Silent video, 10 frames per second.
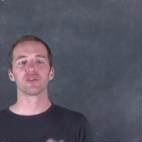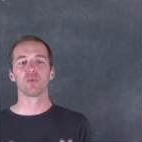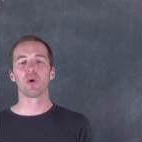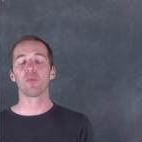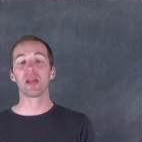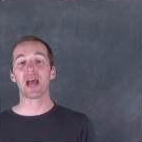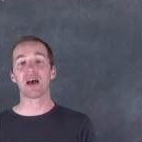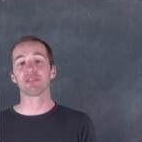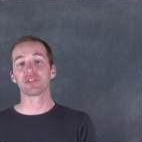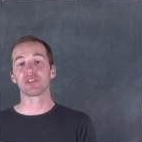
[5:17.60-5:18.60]
So what we
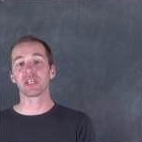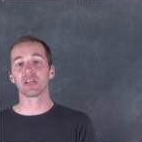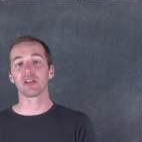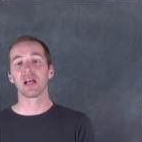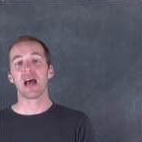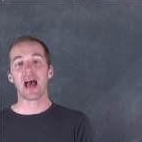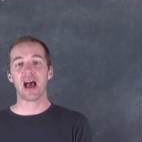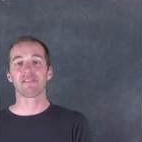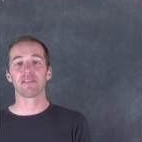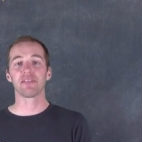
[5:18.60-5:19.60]
have is still
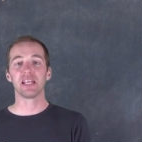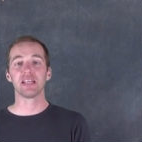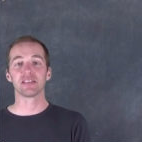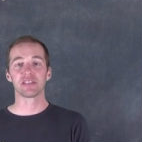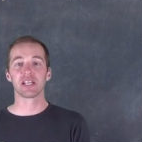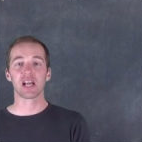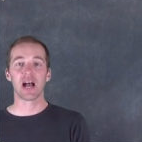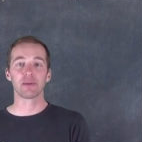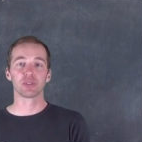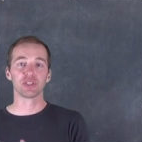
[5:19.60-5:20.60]
half of the acidic
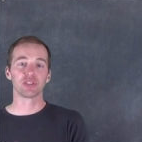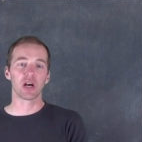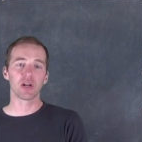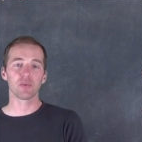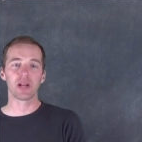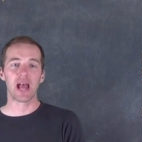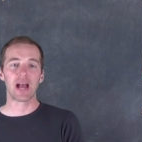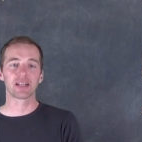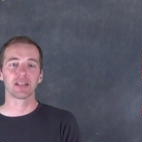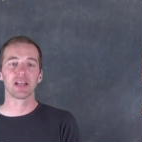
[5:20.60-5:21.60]
hydrogens
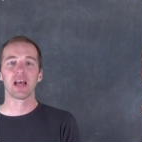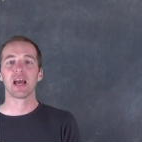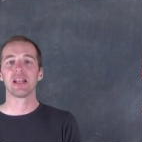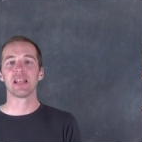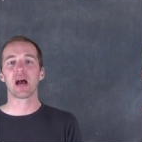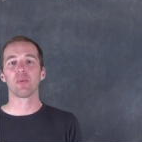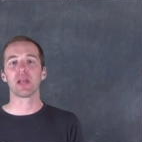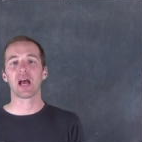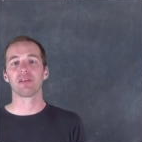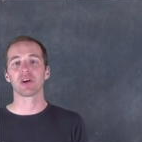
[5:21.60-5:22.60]
unreacted, and now
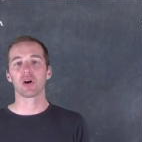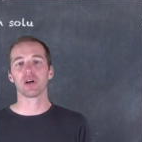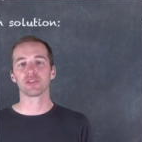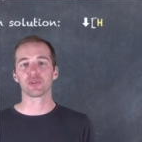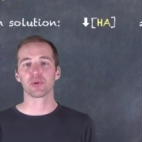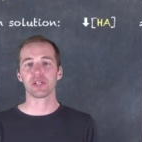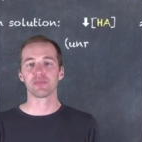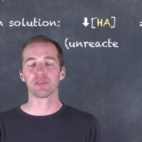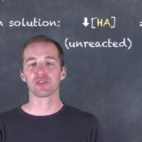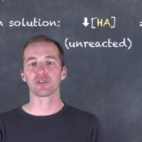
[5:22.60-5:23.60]
we have a
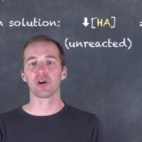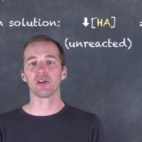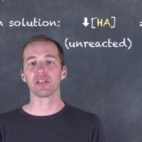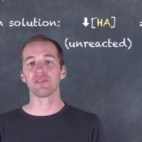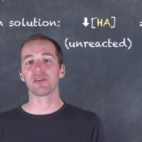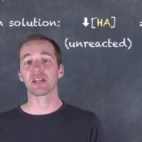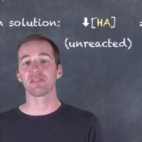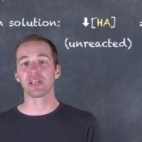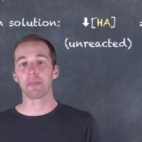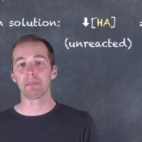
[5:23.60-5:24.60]
concentration of salt. And
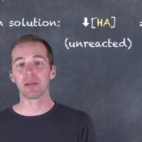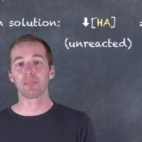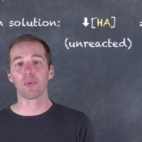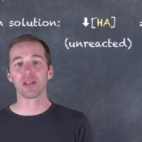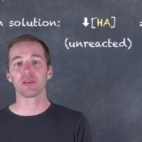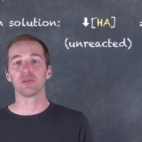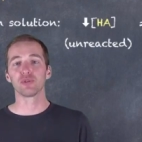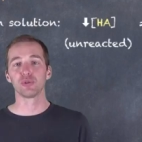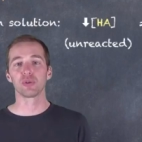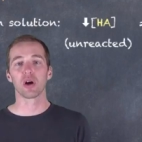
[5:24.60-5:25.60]
effectively at midpoint,
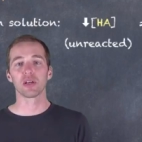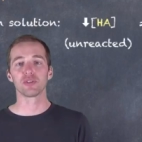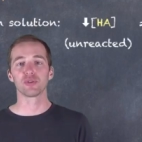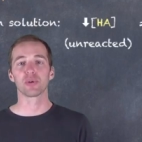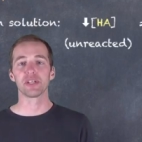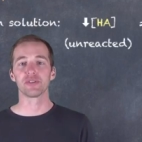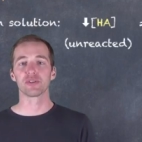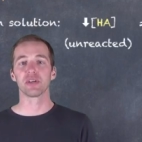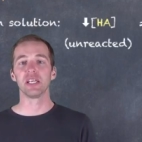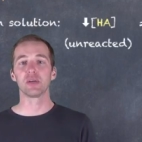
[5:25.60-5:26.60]
those two
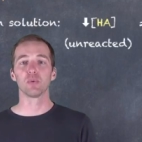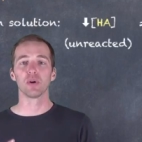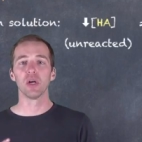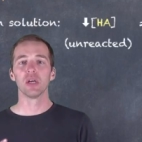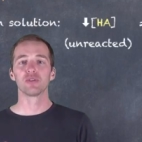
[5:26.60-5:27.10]
concentrations are equal.